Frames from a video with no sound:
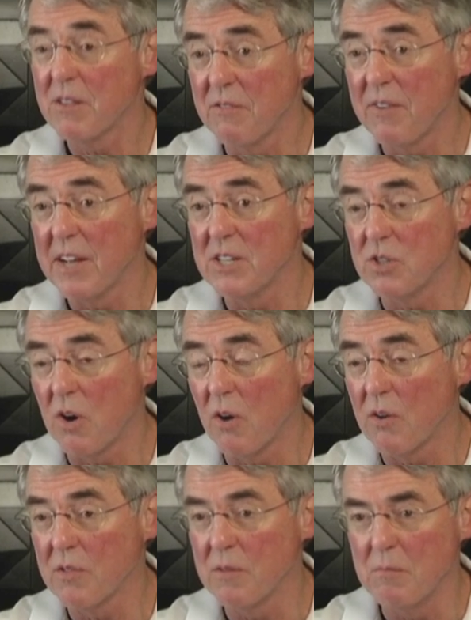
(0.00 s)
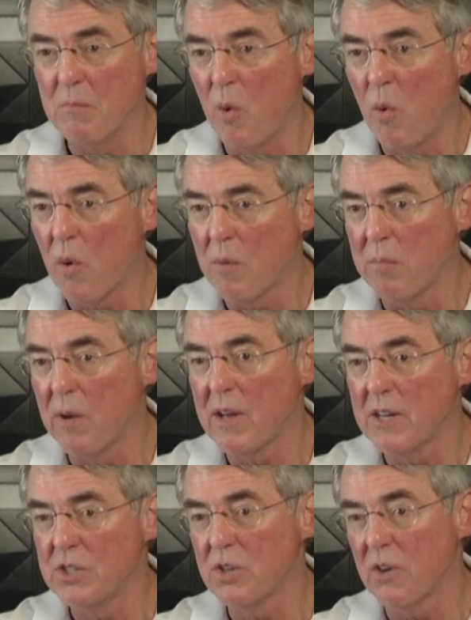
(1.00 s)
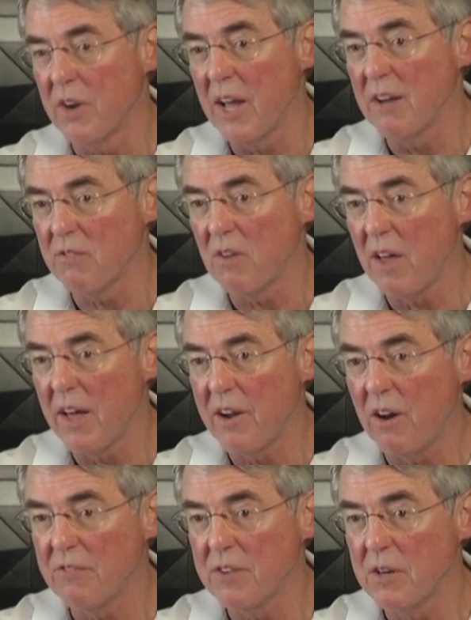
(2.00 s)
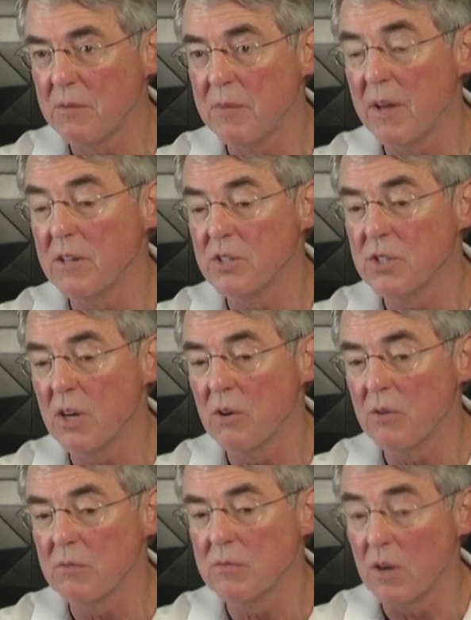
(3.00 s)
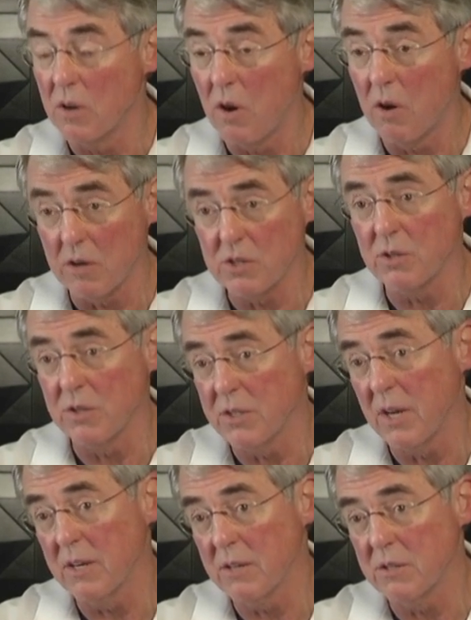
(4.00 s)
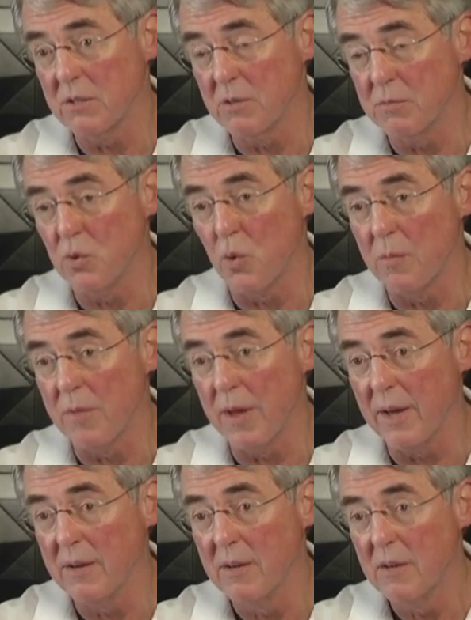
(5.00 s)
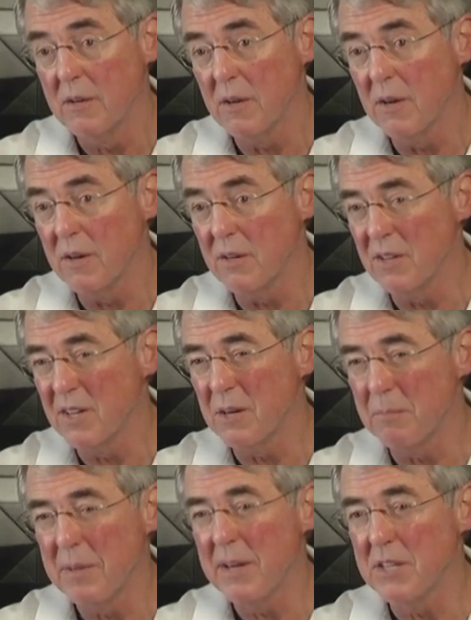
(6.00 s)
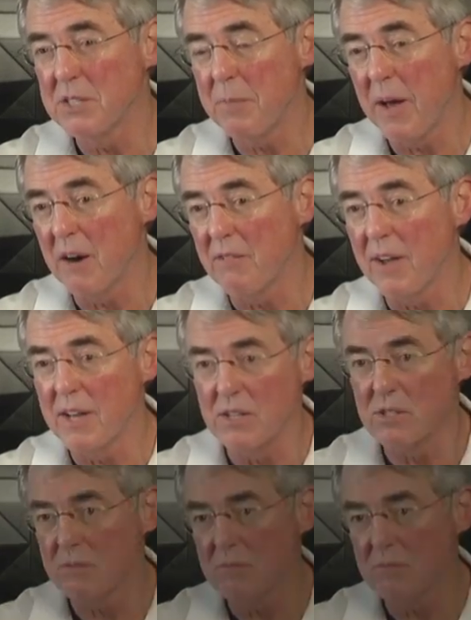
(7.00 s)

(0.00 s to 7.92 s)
the veins are, the more blood you're going to have clot off in them, and so the longer it's going to take to absorb that. The little bitty spider veins,